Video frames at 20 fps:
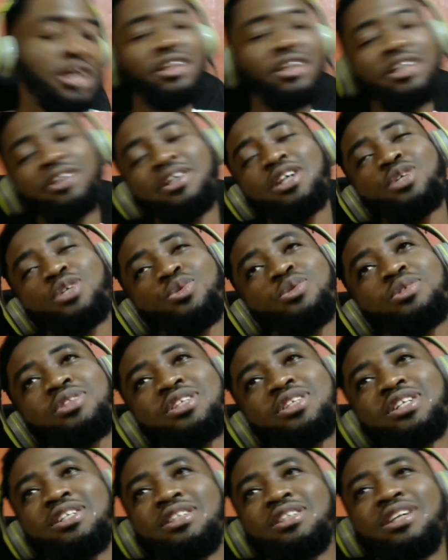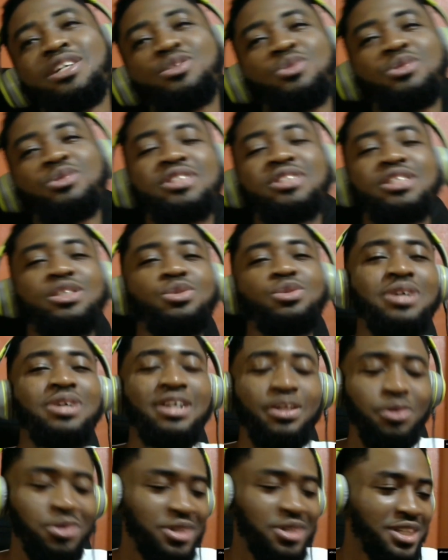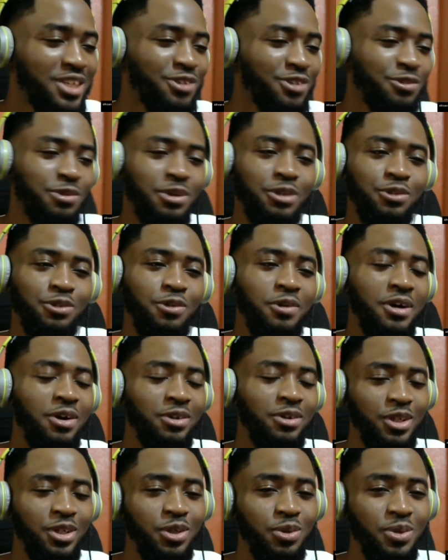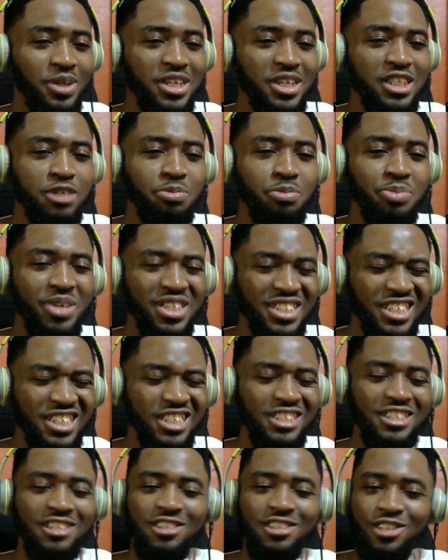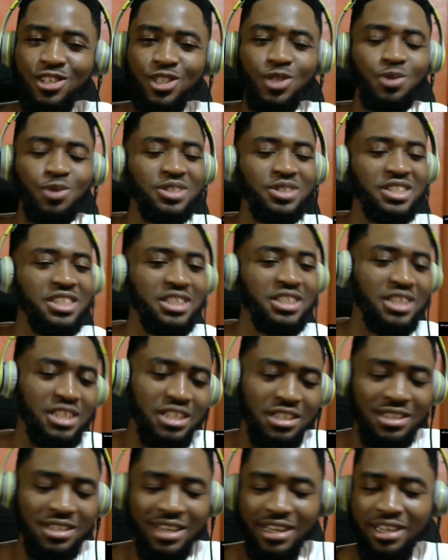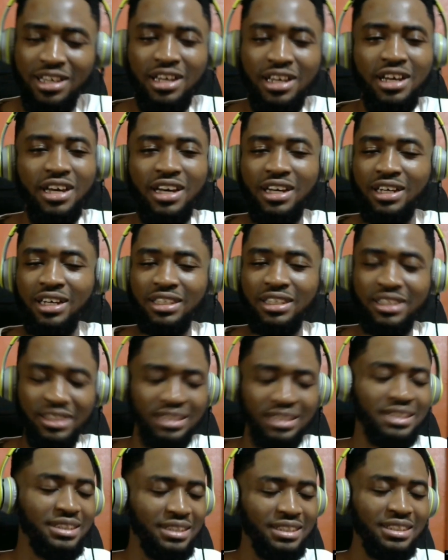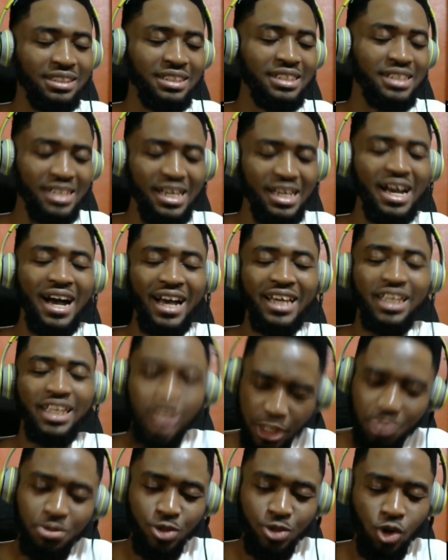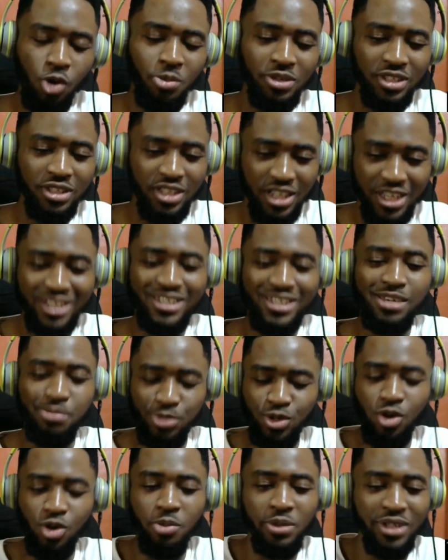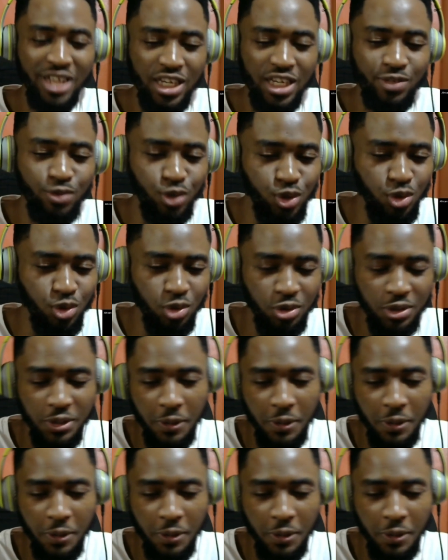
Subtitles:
Now that's one thing. That's one thing you cannot take from Kao Denero. His persistence, his consistency. Like, yeah, he keeps coming. That's for sure.